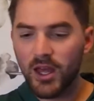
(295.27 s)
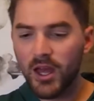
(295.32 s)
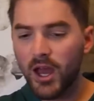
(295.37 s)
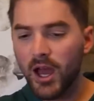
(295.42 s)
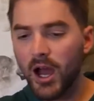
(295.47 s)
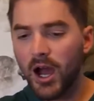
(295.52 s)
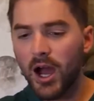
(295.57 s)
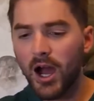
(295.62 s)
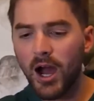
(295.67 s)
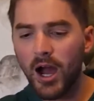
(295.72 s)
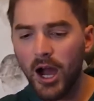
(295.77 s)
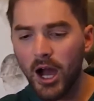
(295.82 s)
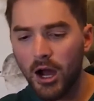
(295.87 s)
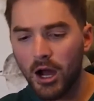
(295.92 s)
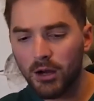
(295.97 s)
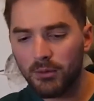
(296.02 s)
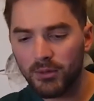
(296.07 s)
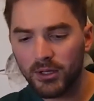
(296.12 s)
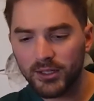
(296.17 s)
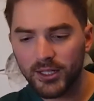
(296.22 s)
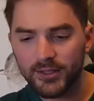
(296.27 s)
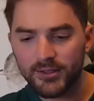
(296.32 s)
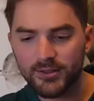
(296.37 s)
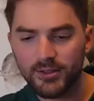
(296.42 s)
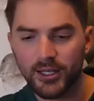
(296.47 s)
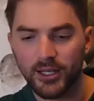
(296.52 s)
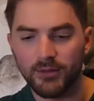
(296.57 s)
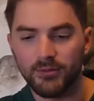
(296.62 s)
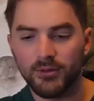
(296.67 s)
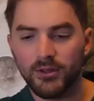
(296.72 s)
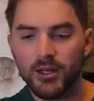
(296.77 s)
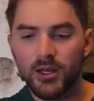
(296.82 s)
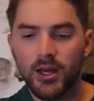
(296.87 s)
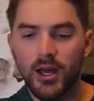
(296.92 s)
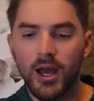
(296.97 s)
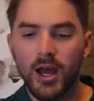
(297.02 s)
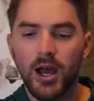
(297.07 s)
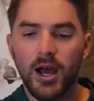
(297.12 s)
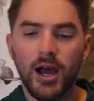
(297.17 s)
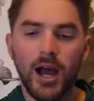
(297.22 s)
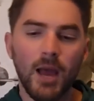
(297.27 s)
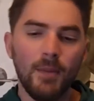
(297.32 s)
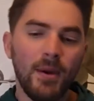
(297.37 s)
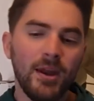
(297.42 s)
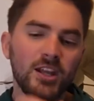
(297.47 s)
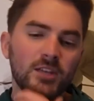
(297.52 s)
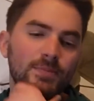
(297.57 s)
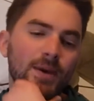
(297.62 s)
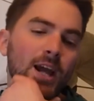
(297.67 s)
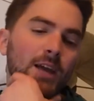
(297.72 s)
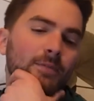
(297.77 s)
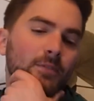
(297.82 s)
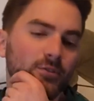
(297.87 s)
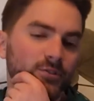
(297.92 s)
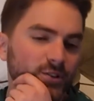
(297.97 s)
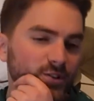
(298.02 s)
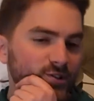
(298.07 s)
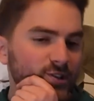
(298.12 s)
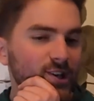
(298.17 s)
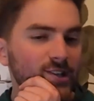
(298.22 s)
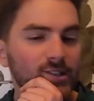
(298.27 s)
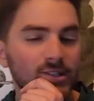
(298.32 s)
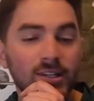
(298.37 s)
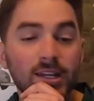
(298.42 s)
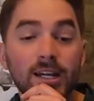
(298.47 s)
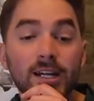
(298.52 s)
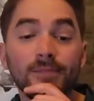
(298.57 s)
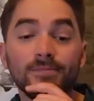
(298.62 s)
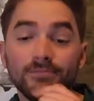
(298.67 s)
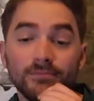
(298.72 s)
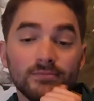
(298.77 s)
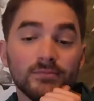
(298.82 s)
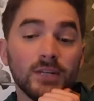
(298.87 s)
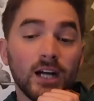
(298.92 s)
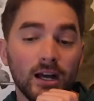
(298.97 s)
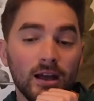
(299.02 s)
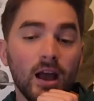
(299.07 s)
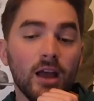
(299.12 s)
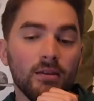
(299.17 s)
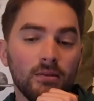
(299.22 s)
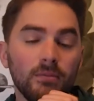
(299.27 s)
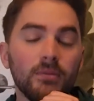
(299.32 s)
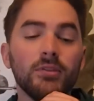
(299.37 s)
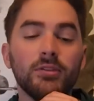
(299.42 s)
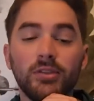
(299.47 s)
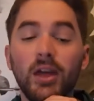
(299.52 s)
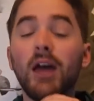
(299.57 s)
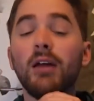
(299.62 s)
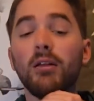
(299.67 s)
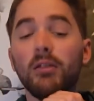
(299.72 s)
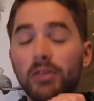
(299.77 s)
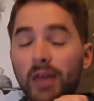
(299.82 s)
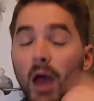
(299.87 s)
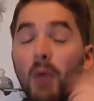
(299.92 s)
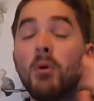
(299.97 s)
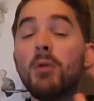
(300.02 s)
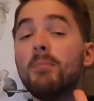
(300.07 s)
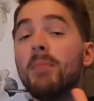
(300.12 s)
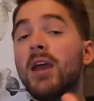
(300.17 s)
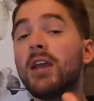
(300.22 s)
Let's see. I bet he's back versus Saints. Yeah, That would make